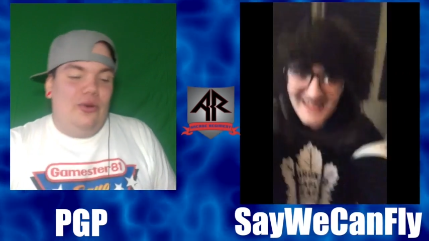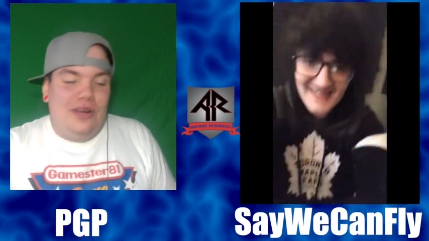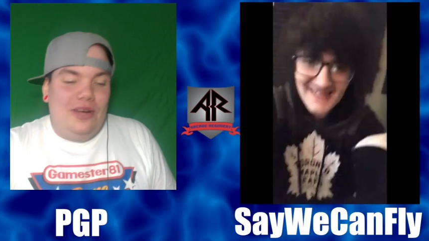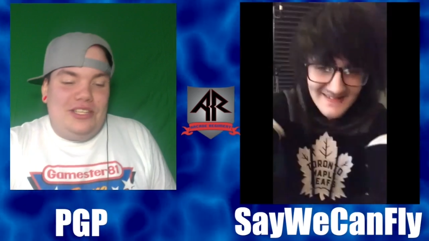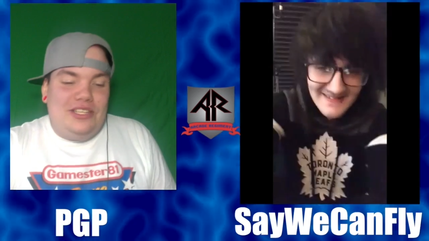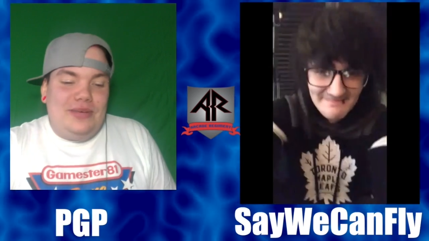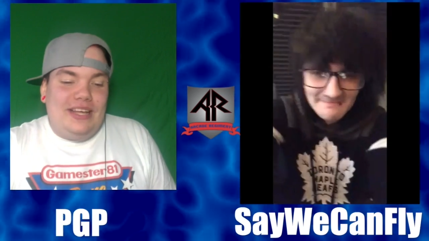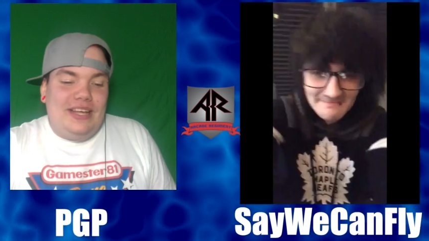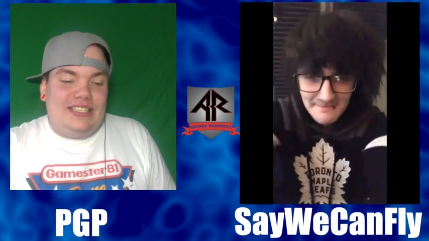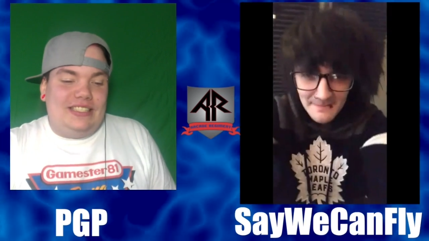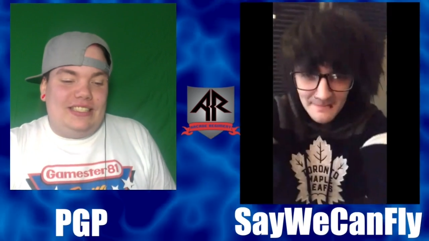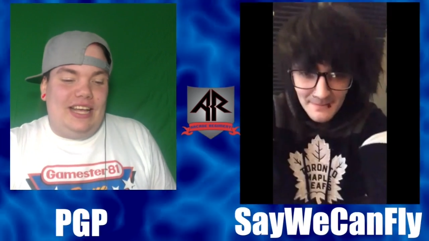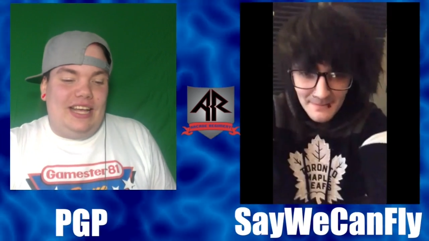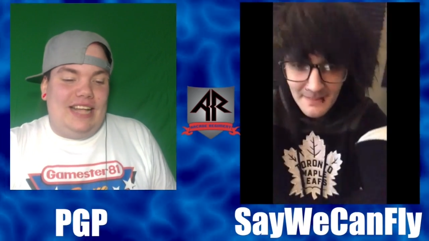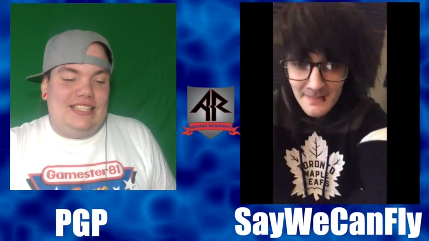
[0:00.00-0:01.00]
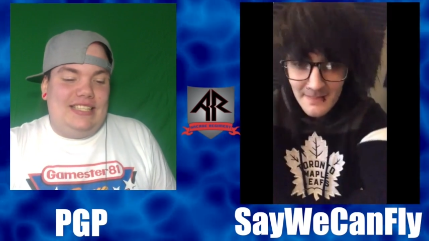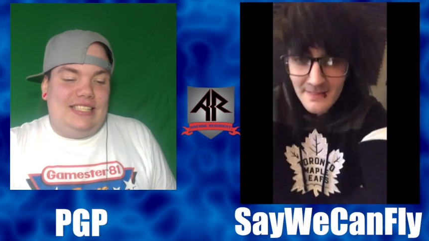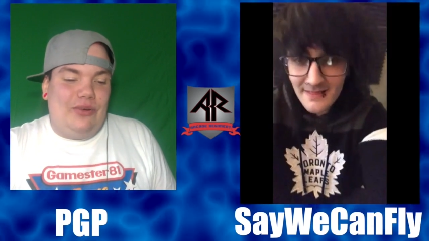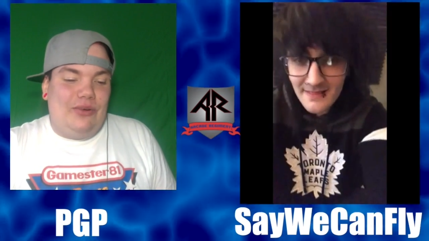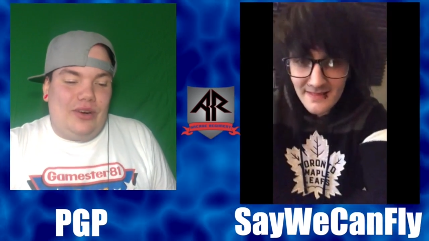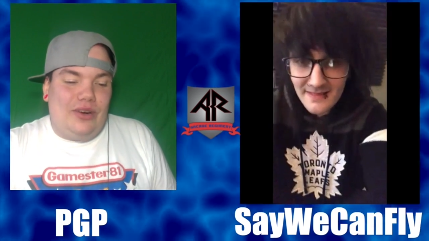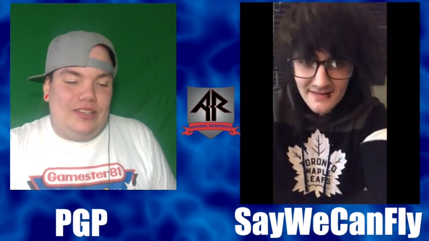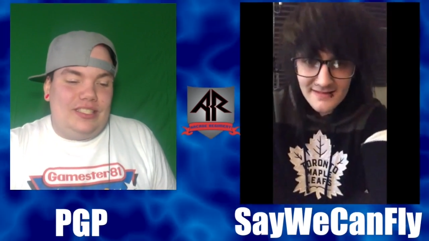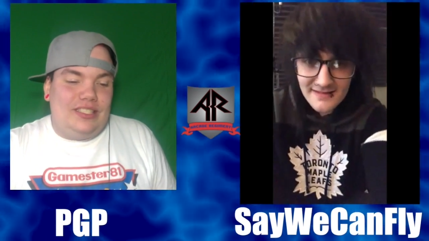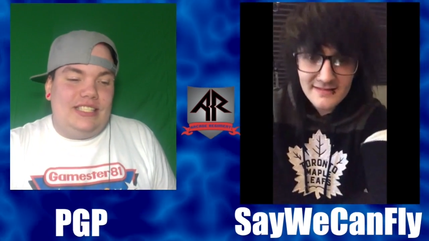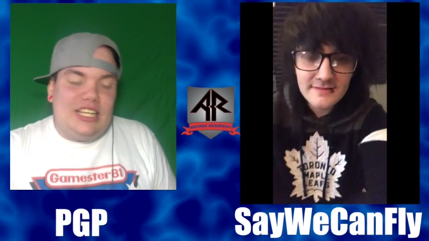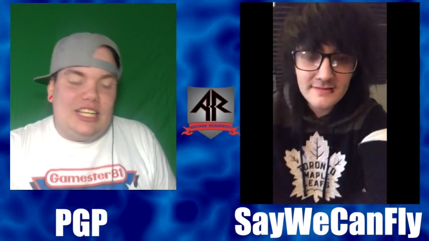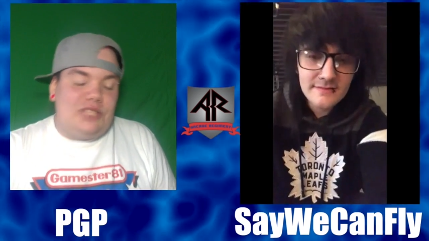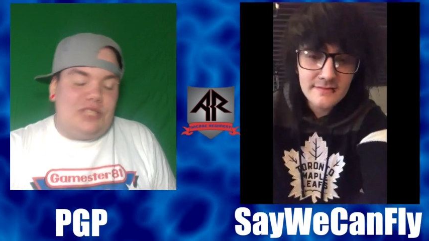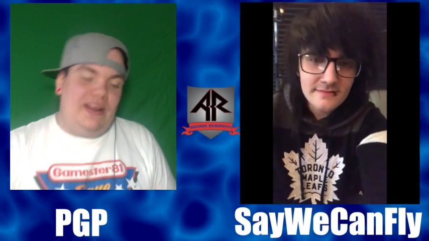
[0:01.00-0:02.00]
Speaker 1: once you get to like I'd say World
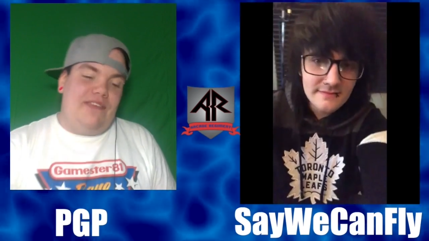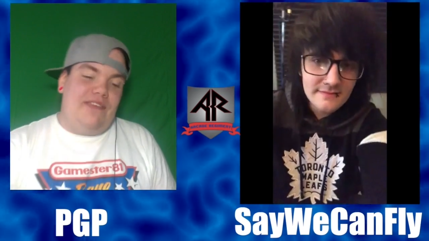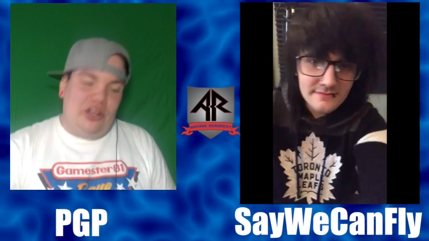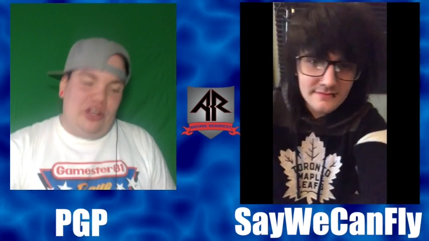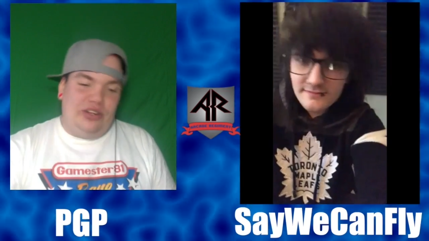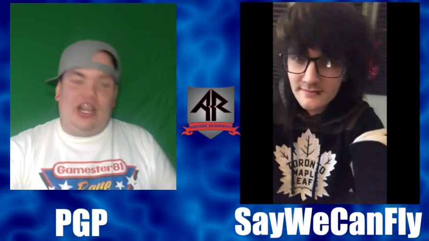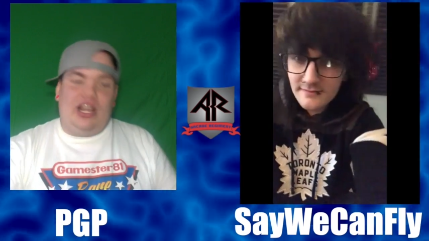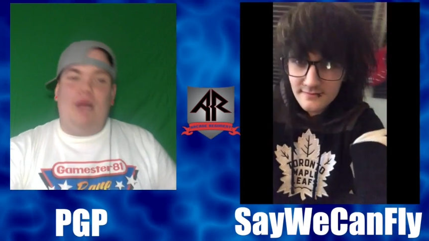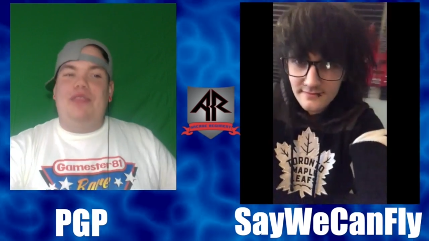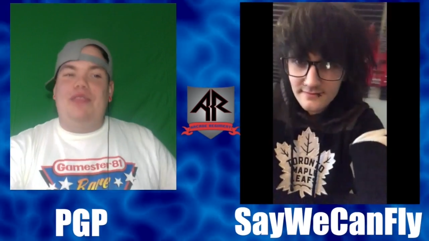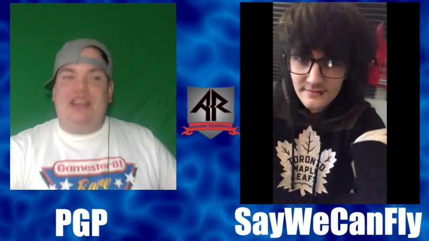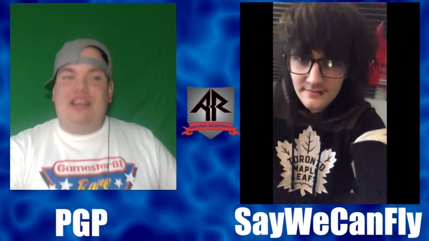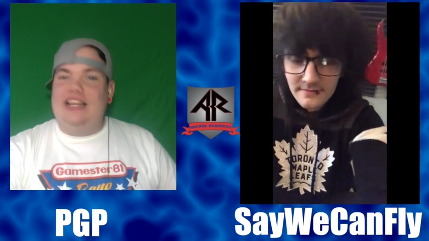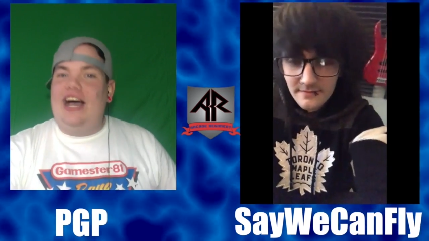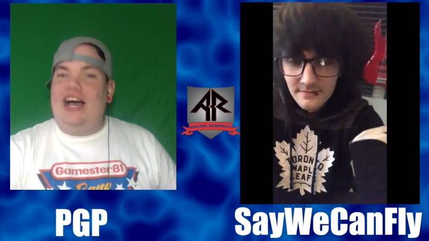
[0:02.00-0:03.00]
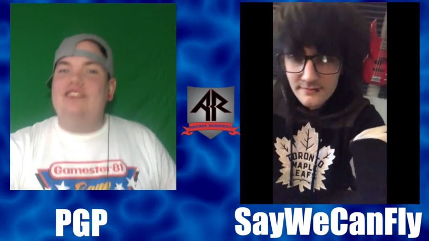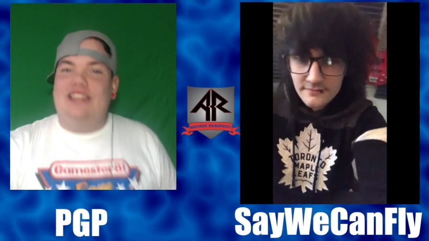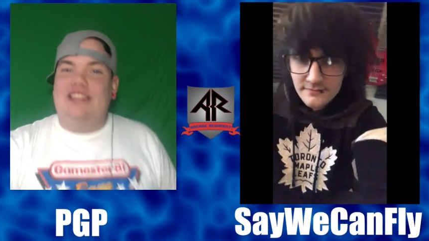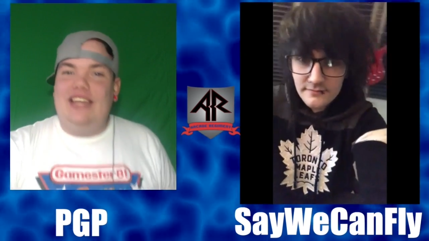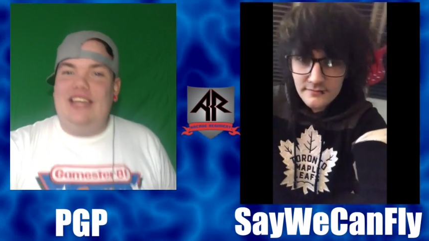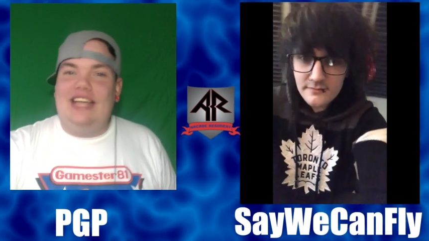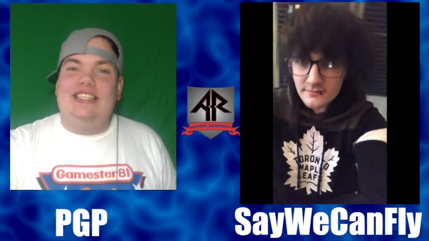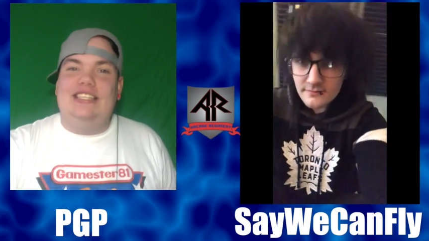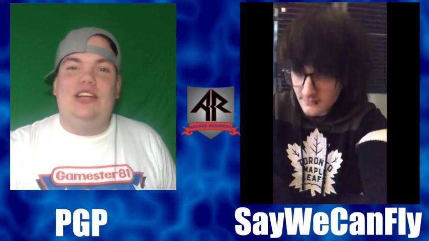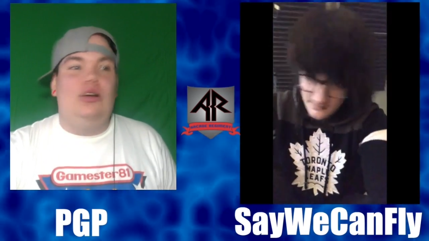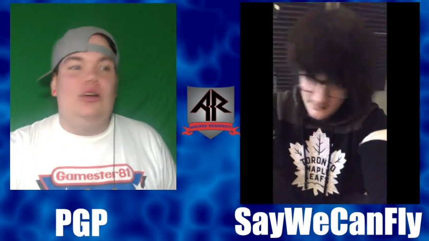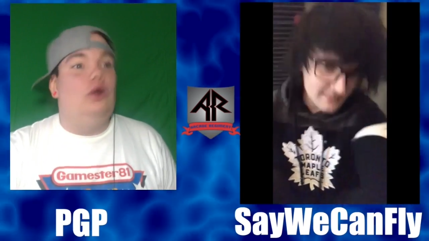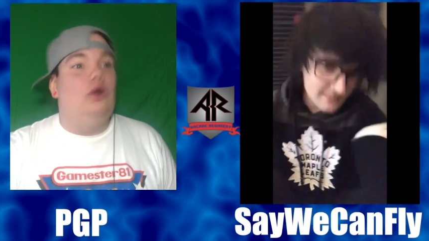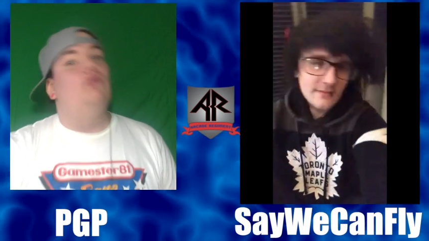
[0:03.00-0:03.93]
Six, when you have to go like up in the clouds, and then you get to like oh